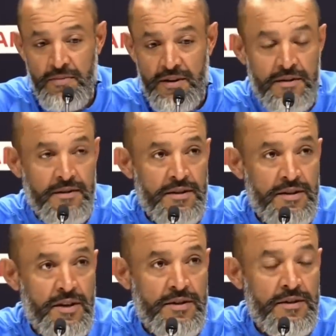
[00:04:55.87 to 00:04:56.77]
but he's
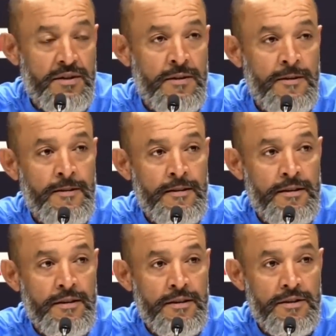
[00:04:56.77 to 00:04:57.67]
not
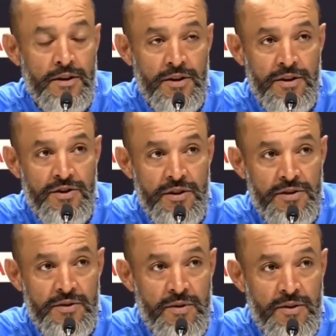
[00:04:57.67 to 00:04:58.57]
going to join
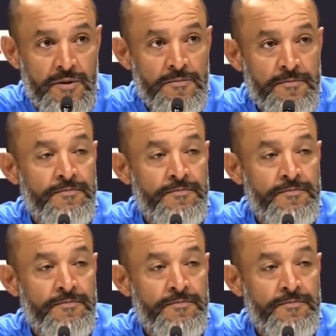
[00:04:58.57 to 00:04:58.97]
us tomorrow, no.